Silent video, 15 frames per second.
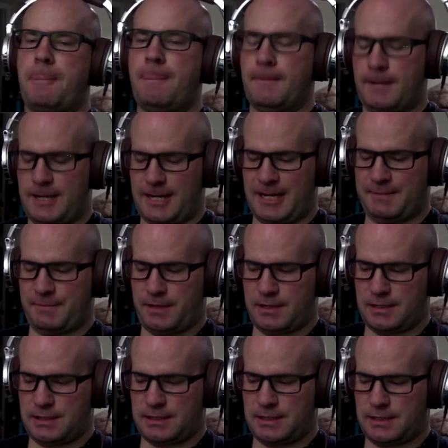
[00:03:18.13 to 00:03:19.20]

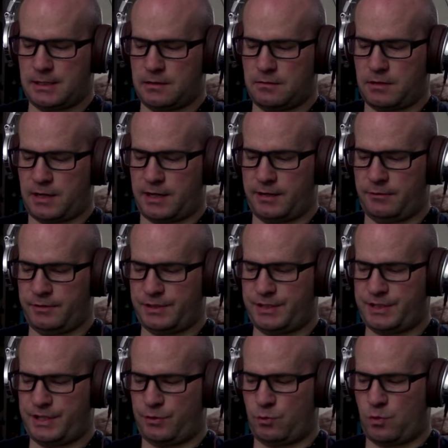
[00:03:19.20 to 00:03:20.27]
I don't see
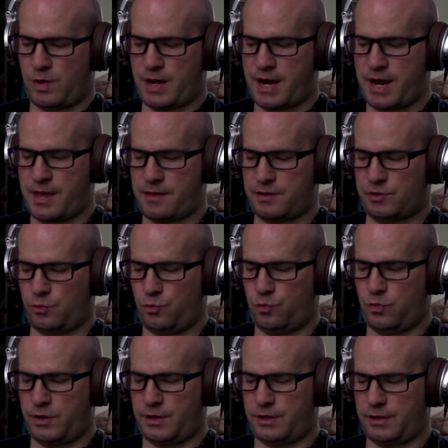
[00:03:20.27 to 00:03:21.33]
why this
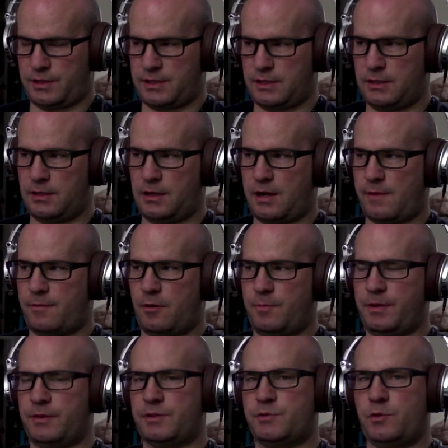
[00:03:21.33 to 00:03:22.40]
wouldn't. I'm hoping
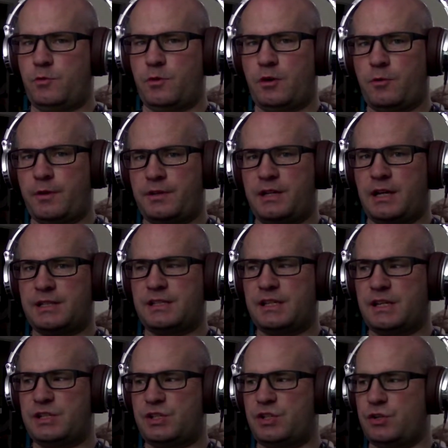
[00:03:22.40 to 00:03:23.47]
this will work with DOS
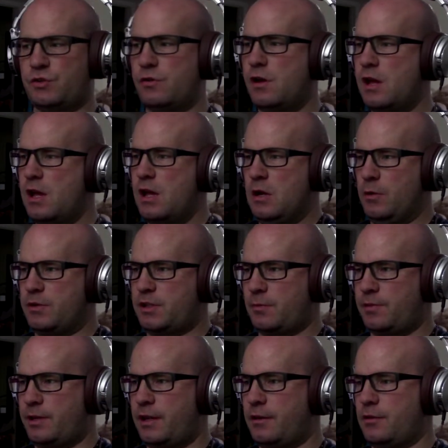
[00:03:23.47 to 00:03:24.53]
6.2, which I'm
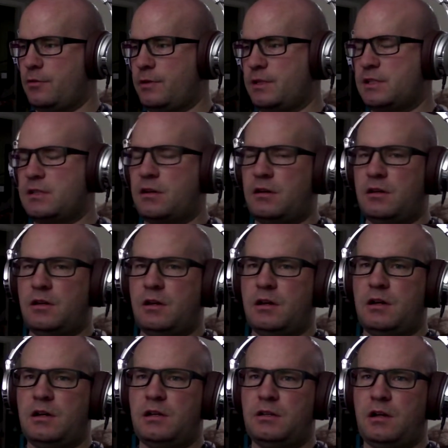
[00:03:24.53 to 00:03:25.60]
planning to install
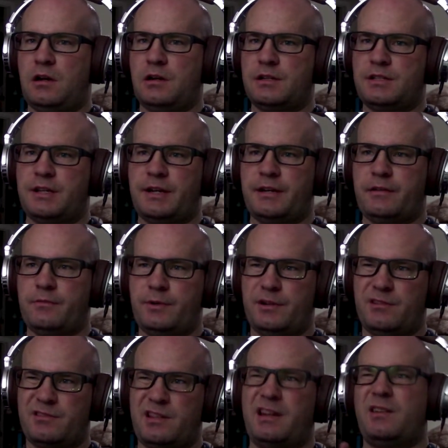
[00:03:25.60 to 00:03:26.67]
alongside of Windows
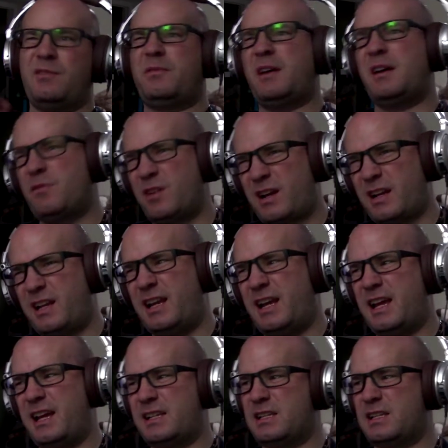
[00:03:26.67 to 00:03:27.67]
95 or 98.